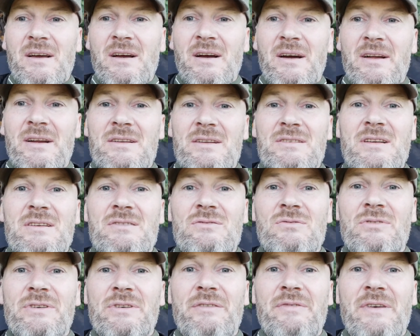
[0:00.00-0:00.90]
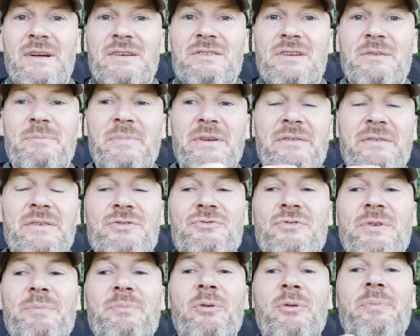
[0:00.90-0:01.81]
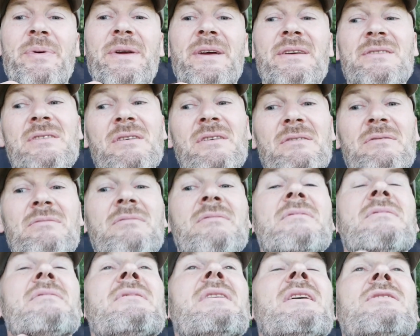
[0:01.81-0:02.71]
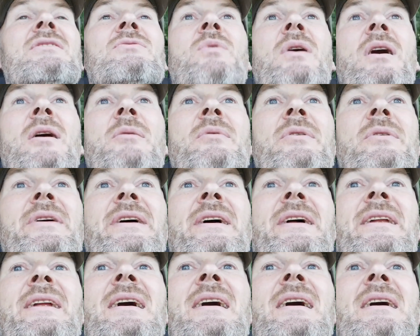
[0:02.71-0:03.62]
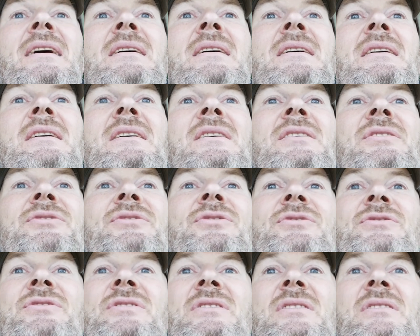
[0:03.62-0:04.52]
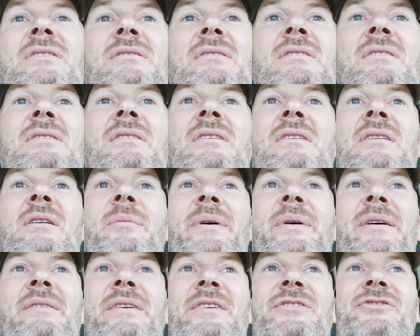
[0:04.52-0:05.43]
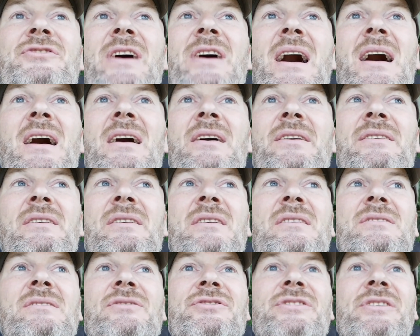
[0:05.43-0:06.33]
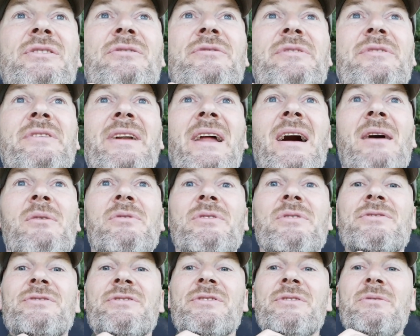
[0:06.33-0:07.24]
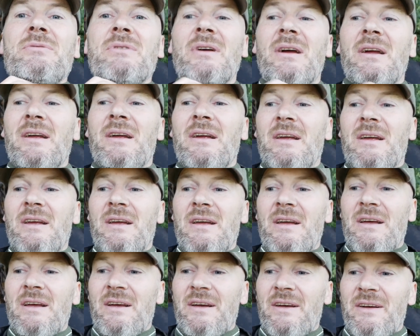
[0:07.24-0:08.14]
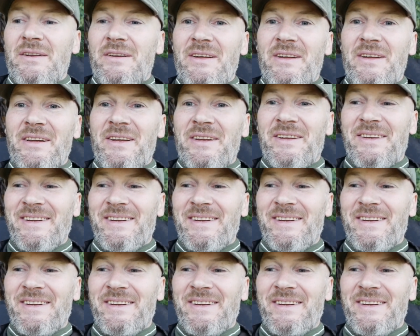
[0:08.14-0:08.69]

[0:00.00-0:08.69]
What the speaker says: And I says, oh, do you fancy a bit of a trip up here? So that's why we're here now, just a bit of a chat and a chill for an hour or two. And